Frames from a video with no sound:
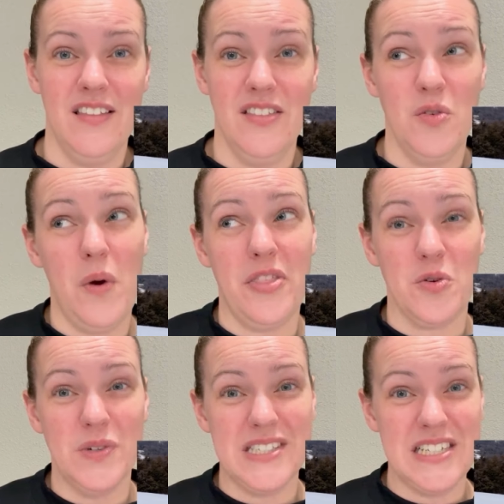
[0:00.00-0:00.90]
the weather
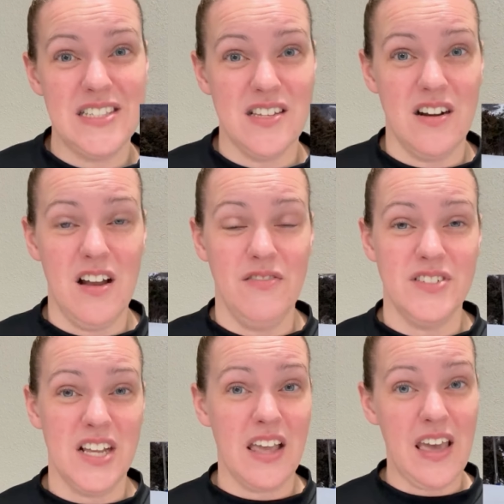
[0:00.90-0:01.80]
was decent enough
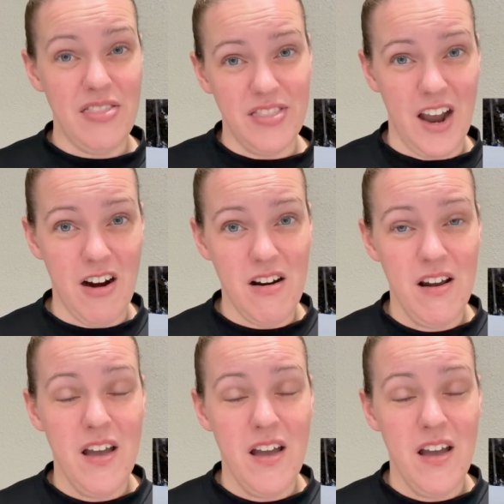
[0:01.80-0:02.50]
to get there